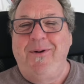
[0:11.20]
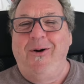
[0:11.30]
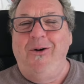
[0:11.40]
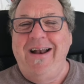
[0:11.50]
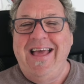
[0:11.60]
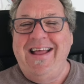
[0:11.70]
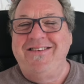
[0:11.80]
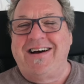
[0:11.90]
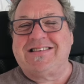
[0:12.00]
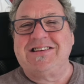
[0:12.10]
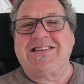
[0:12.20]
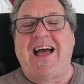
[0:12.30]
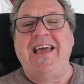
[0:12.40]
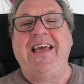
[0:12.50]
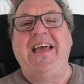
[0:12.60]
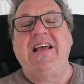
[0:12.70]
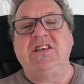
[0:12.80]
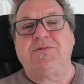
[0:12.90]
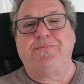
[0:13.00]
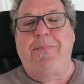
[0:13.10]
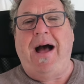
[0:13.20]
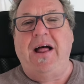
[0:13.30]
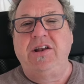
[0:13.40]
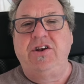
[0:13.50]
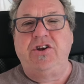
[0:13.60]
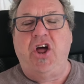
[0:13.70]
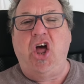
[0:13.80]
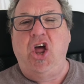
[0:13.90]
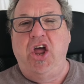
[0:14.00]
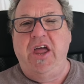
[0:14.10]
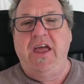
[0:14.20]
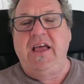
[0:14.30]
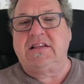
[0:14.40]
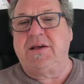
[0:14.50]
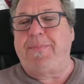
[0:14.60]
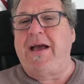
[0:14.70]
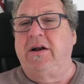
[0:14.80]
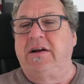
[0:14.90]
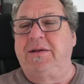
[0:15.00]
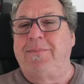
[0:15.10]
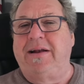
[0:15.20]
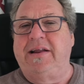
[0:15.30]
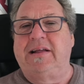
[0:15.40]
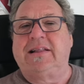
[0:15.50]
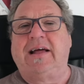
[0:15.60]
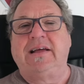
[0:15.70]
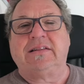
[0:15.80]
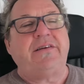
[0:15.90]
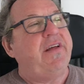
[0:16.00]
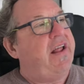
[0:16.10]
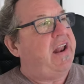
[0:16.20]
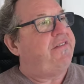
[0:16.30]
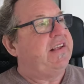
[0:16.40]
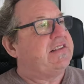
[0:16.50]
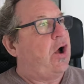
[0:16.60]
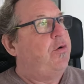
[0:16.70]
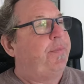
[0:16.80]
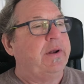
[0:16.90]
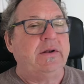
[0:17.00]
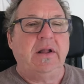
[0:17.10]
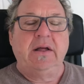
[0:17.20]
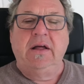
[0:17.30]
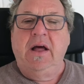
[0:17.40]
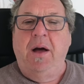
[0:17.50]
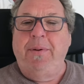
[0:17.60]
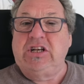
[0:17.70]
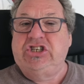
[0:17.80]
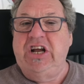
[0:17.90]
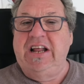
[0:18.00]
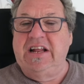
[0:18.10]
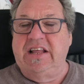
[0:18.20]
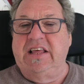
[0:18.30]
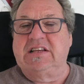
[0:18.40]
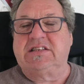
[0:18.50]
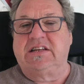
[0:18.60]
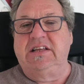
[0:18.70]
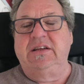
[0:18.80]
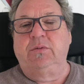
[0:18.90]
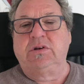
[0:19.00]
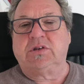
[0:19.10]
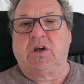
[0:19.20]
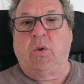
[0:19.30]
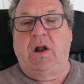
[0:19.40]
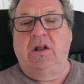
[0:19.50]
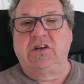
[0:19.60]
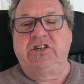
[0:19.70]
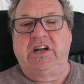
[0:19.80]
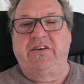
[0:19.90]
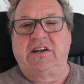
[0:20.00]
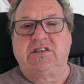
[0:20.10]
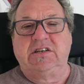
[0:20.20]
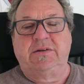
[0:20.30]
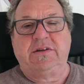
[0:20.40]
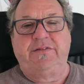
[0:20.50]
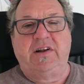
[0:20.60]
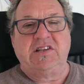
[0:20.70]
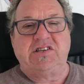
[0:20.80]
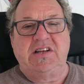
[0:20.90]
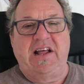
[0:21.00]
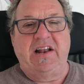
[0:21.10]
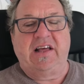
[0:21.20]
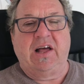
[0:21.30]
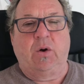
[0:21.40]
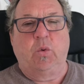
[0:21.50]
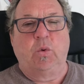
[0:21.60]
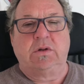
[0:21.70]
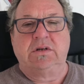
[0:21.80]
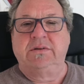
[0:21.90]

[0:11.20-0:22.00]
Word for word: morning! Right, today is Monday. So bank holiday Monday today. I don't think anything's open. A bit chillier than yesterday. It was quite a lot chillier actually. I don't feel like sitting out in the cold